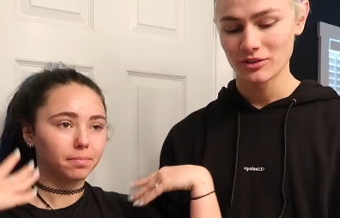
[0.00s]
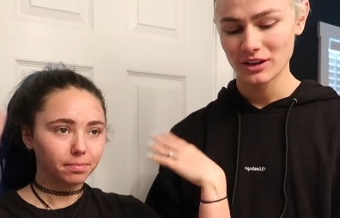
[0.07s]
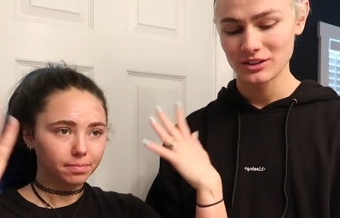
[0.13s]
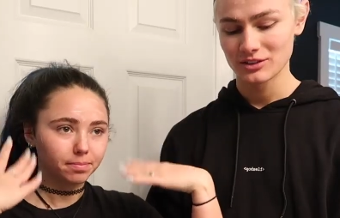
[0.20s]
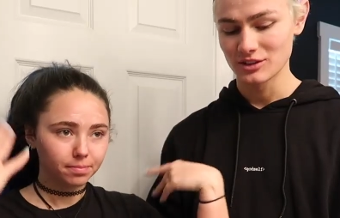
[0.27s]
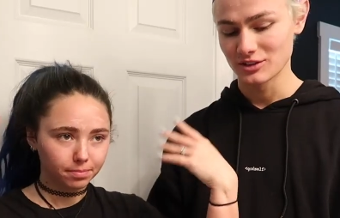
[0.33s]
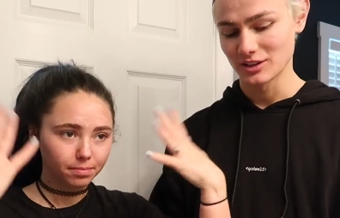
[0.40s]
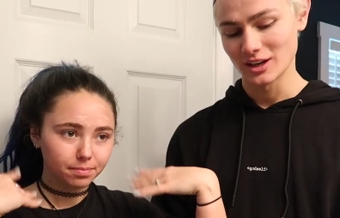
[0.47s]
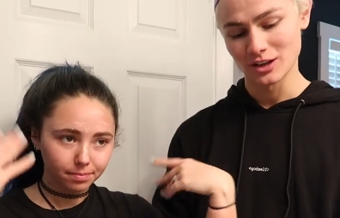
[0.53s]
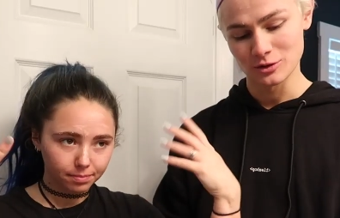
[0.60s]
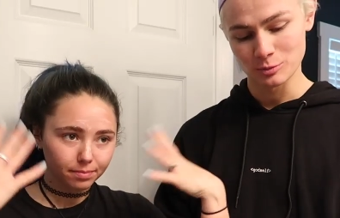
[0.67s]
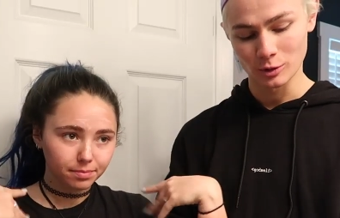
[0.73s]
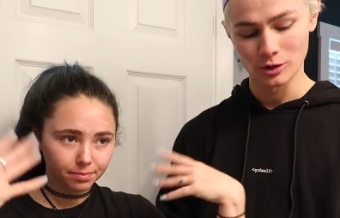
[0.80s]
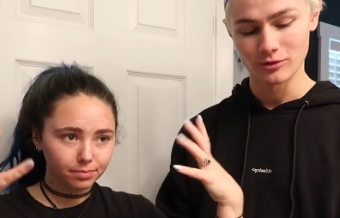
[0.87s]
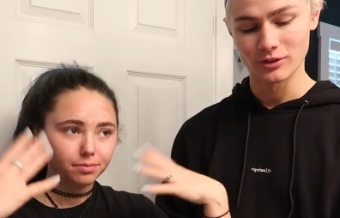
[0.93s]
Speaker 1: face isn't as
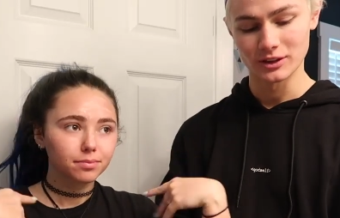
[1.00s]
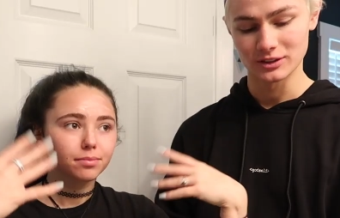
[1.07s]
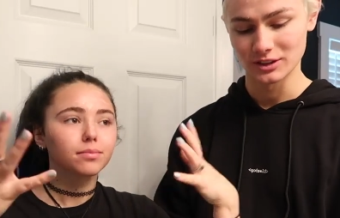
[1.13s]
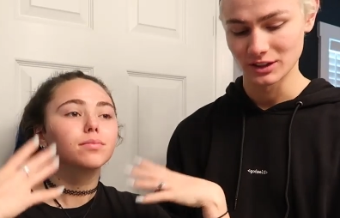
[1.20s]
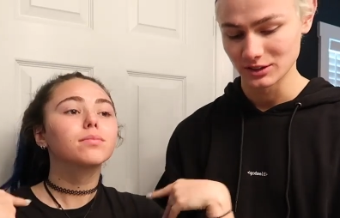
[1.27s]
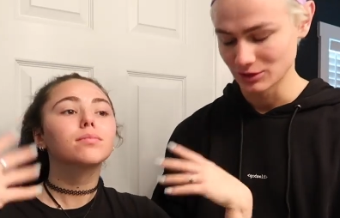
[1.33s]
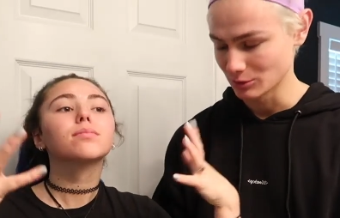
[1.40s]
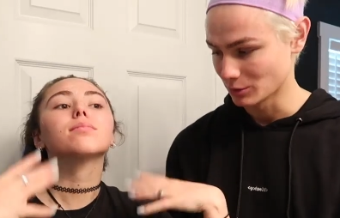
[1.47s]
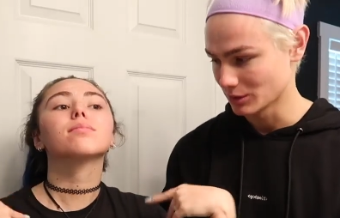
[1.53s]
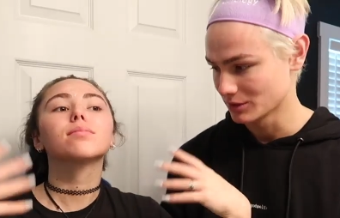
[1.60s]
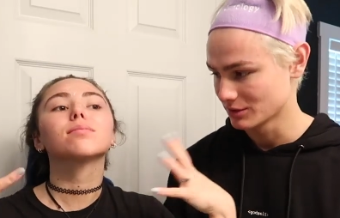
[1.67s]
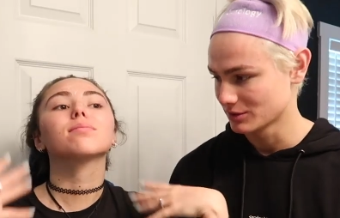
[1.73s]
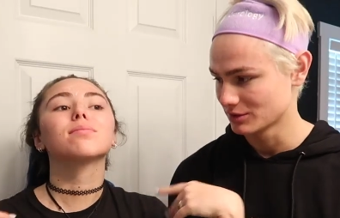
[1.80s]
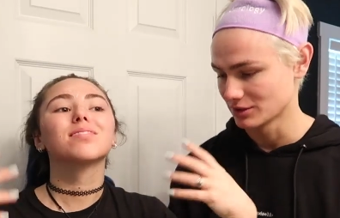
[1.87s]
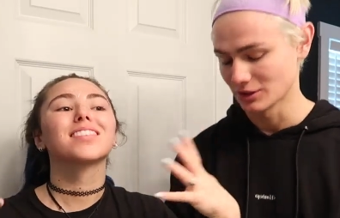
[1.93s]
perfect as yours,
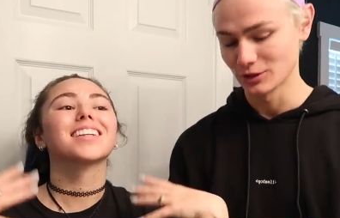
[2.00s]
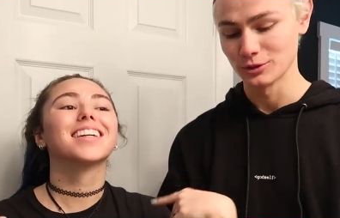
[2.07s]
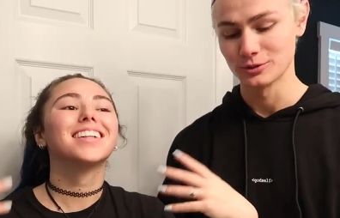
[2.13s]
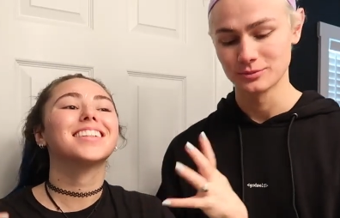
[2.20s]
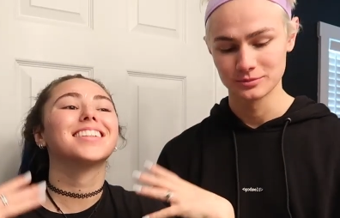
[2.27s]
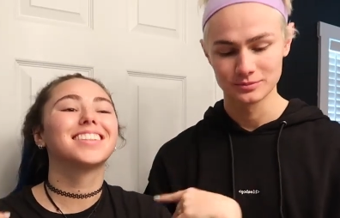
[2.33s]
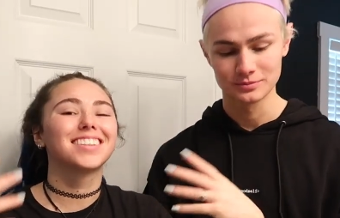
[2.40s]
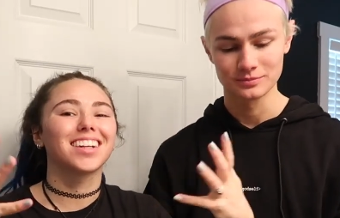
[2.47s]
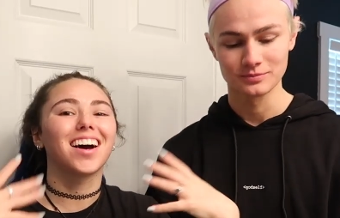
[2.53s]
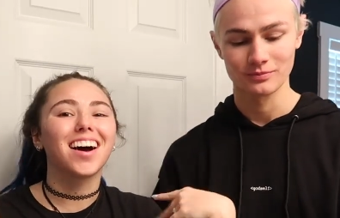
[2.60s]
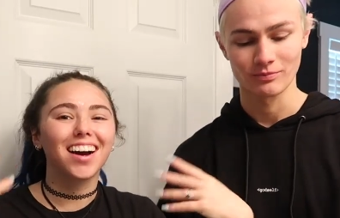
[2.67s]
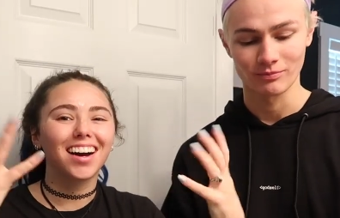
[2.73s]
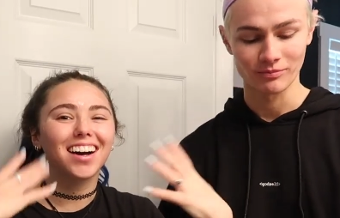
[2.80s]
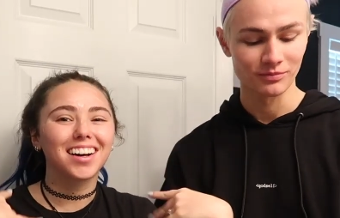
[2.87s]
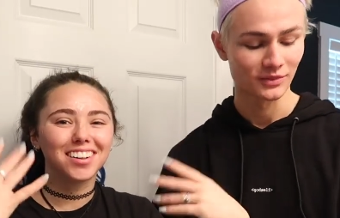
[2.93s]
so.
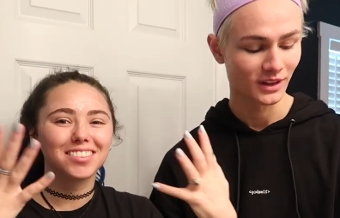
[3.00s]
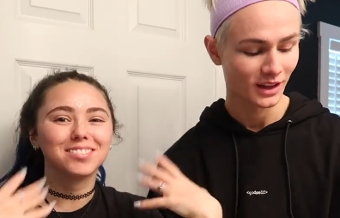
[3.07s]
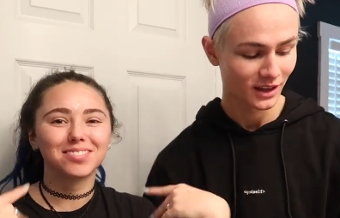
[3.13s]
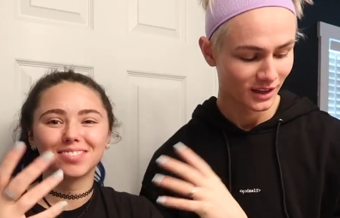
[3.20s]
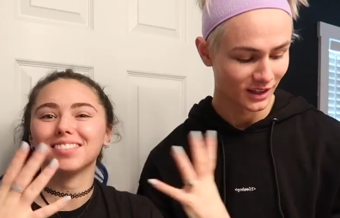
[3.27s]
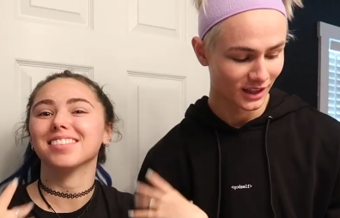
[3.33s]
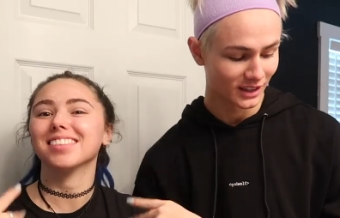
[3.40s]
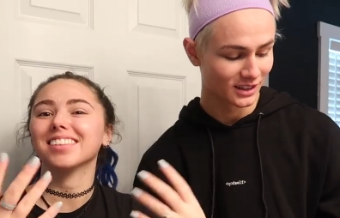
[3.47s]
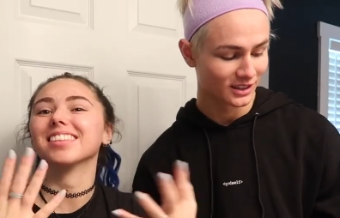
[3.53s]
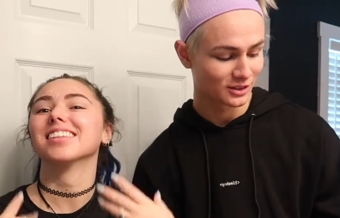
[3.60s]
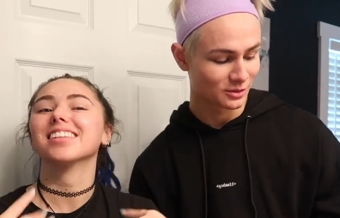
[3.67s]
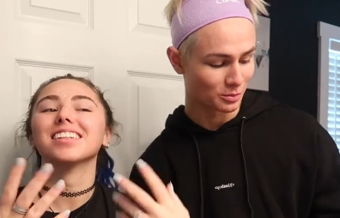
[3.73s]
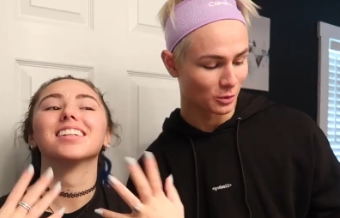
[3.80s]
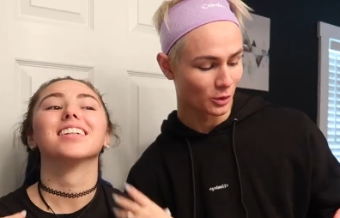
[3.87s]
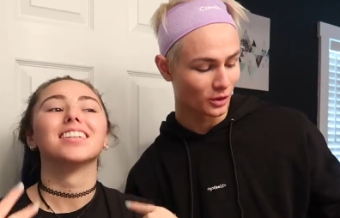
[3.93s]
Speaker 2: Stop!
Speaker 1: It
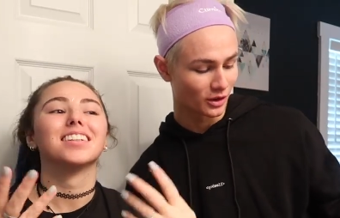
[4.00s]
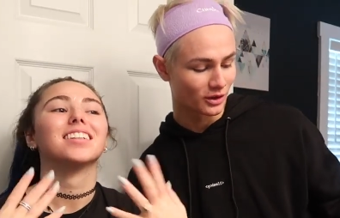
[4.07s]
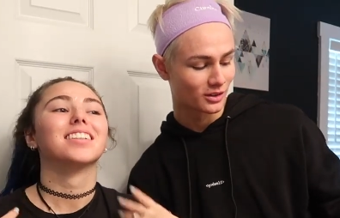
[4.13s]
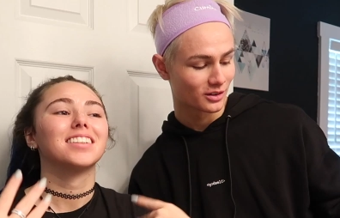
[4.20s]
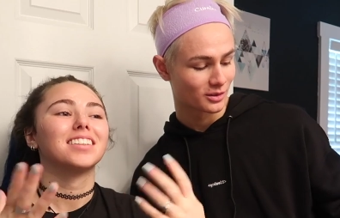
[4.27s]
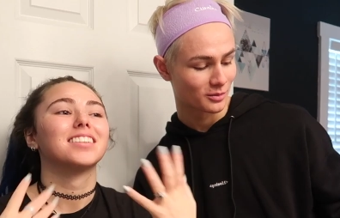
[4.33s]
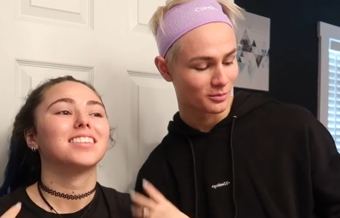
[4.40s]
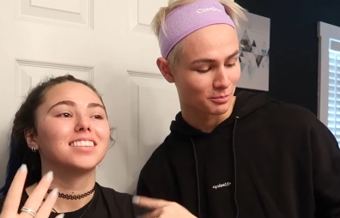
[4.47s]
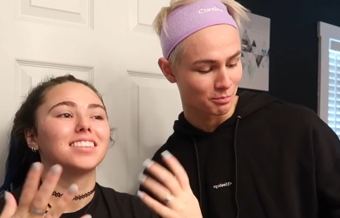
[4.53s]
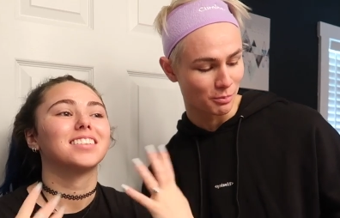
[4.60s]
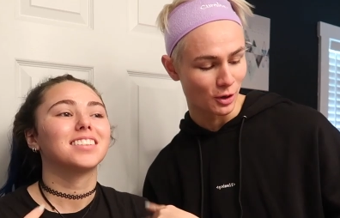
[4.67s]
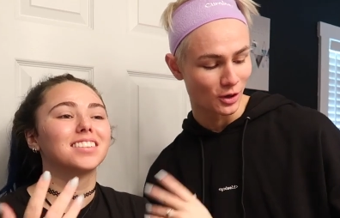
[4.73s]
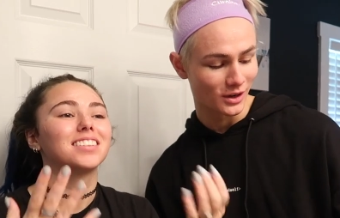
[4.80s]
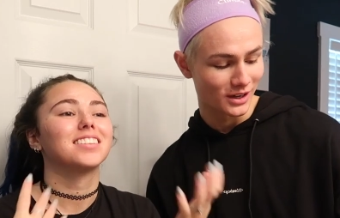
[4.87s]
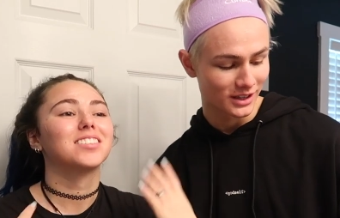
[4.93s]
needs more
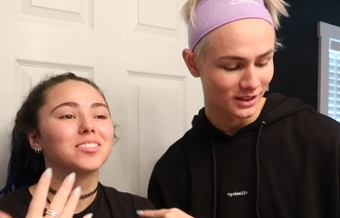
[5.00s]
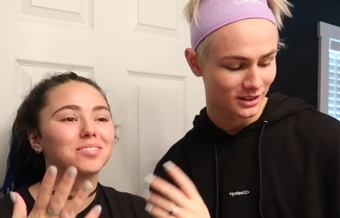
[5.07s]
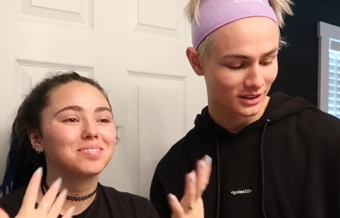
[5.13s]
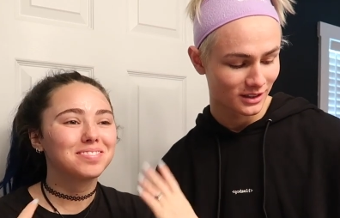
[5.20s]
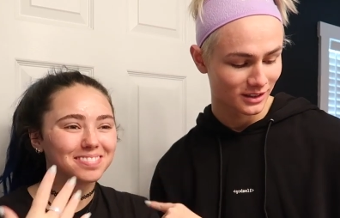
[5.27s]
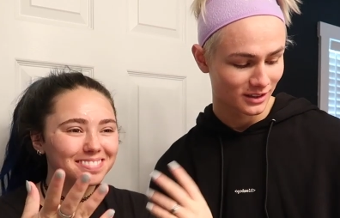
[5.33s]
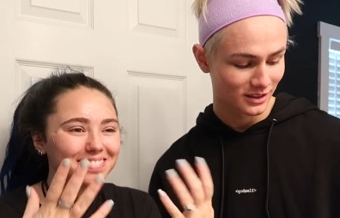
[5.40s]
burning.